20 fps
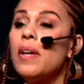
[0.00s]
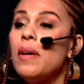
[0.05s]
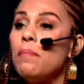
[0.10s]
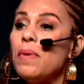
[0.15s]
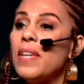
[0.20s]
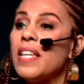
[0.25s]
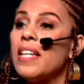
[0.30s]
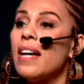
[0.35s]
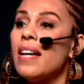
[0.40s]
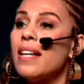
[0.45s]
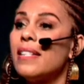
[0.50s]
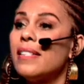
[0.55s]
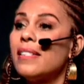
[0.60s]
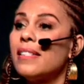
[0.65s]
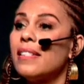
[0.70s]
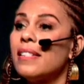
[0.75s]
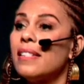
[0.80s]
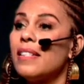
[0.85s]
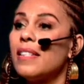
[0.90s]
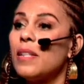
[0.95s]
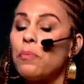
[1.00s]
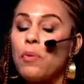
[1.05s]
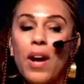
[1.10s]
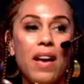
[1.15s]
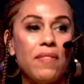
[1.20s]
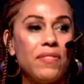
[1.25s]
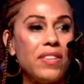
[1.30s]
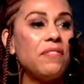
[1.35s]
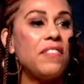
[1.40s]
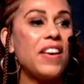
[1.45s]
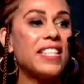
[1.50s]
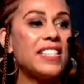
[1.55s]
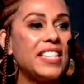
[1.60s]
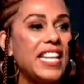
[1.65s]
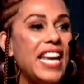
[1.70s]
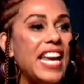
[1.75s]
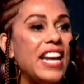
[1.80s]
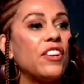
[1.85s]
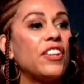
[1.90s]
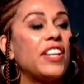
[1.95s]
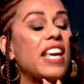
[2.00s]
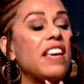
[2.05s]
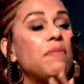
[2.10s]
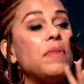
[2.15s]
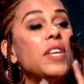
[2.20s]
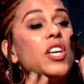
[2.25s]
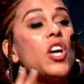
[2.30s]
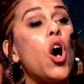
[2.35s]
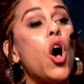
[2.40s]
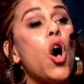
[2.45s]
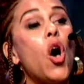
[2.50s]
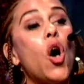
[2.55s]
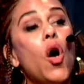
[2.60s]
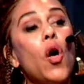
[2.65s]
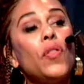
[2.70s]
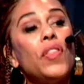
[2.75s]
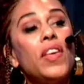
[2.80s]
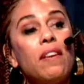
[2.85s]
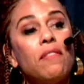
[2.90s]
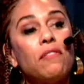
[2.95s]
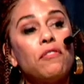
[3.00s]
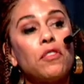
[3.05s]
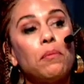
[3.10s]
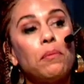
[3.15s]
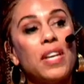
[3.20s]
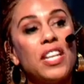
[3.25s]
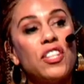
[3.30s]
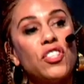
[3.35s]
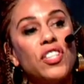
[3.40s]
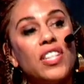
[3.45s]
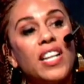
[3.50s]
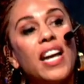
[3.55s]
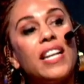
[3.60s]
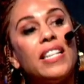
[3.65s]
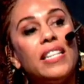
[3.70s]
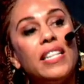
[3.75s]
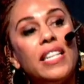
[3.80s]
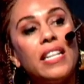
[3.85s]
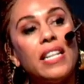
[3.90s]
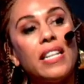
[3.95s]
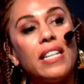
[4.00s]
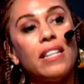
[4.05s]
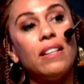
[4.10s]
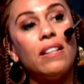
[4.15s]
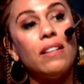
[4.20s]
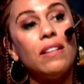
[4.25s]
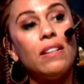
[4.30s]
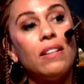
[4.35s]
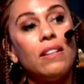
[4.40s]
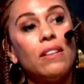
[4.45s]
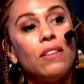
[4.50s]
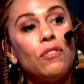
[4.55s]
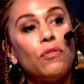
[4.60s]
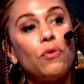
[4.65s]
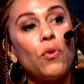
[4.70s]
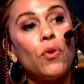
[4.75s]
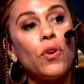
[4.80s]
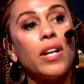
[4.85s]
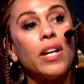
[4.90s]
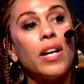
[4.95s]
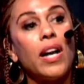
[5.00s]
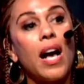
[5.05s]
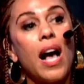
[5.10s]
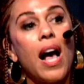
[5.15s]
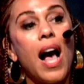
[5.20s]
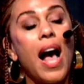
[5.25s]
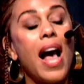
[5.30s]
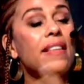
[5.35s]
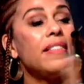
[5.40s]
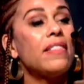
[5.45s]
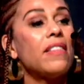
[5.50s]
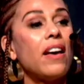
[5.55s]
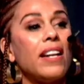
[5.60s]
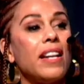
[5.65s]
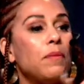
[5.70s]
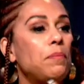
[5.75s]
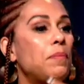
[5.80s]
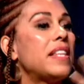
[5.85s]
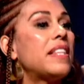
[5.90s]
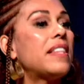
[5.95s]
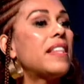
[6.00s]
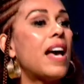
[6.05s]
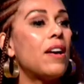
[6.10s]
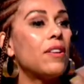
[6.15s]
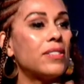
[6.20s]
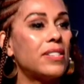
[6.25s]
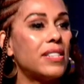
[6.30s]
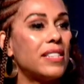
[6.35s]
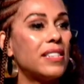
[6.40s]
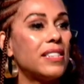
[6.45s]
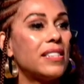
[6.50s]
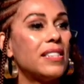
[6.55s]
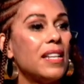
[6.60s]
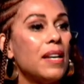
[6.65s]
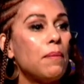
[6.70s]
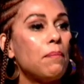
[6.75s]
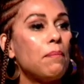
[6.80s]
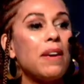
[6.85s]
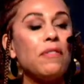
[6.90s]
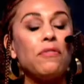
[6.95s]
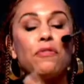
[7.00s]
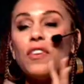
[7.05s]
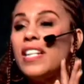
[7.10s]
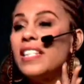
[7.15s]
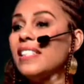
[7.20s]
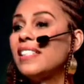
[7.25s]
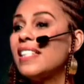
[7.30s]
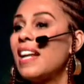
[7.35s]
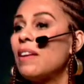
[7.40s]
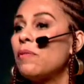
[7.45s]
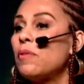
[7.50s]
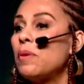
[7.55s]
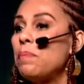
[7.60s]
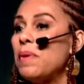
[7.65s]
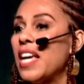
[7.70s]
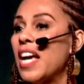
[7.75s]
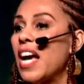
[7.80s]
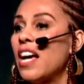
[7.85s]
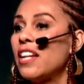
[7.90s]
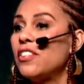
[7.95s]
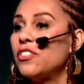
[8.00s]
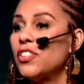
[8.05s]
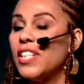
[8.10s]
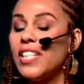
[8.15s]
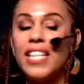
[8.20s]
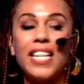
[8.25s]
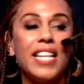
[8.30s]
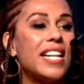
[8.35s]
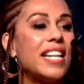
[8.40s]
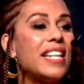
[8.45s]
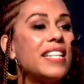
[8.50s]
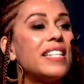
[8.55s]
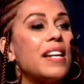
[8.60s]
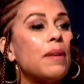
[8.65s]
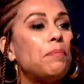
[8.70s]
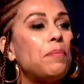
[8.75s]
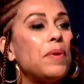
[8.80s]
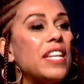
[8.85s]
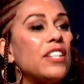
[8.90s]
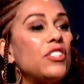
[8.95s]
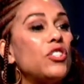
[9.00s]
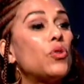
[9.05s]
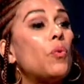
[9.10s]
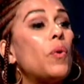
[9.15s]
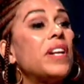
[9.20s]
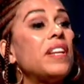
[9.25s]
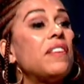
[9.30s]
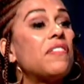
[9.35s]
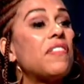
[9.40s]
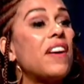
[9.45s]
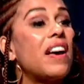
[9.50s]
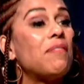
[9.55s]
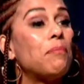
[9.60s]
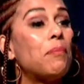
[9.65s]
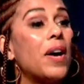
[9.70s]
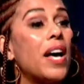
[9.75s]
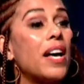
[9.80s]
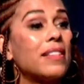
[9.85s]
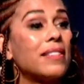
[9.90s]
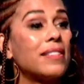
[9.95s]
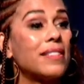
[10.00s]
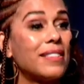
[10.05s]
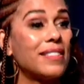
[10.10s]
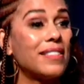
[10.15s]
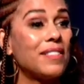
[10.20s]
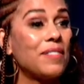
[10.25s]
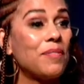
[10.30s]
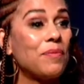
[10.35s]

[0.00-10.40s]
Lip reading: because the private investigator gave me all the information I needed for, I thought it'd be thousands. My friend said it would be 100. It ended up being $25.